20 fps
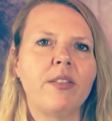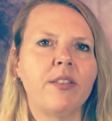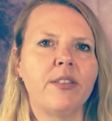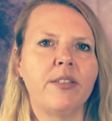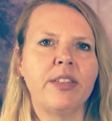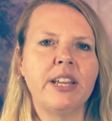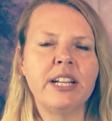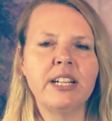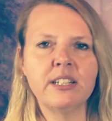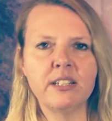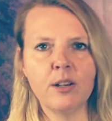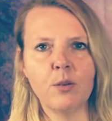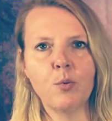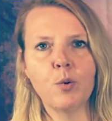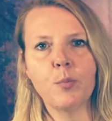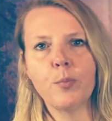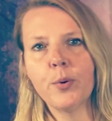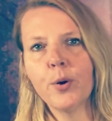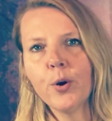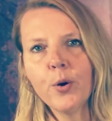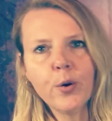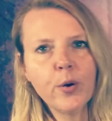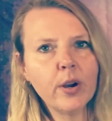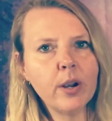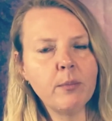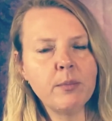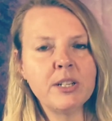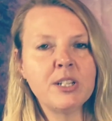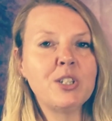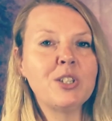the things that we're
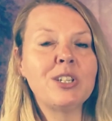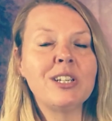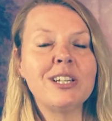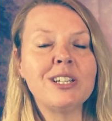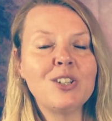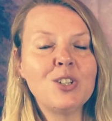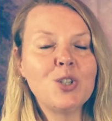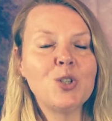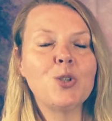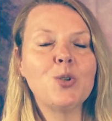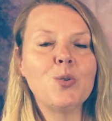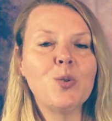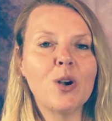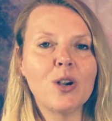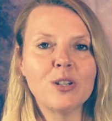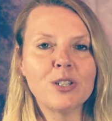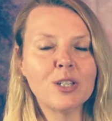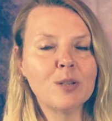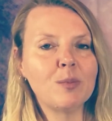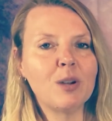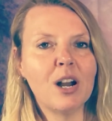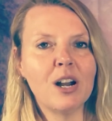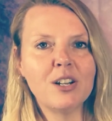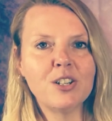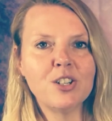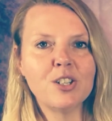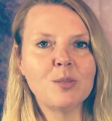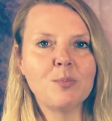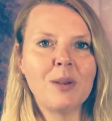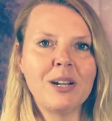programming into our
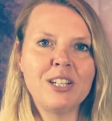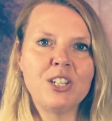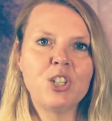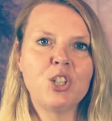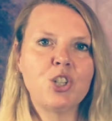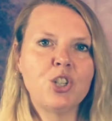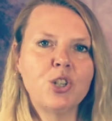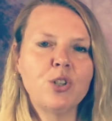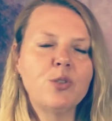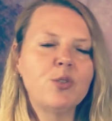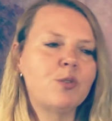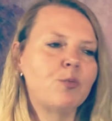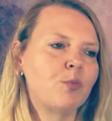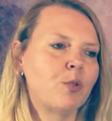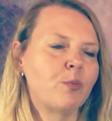subconscious mind as children.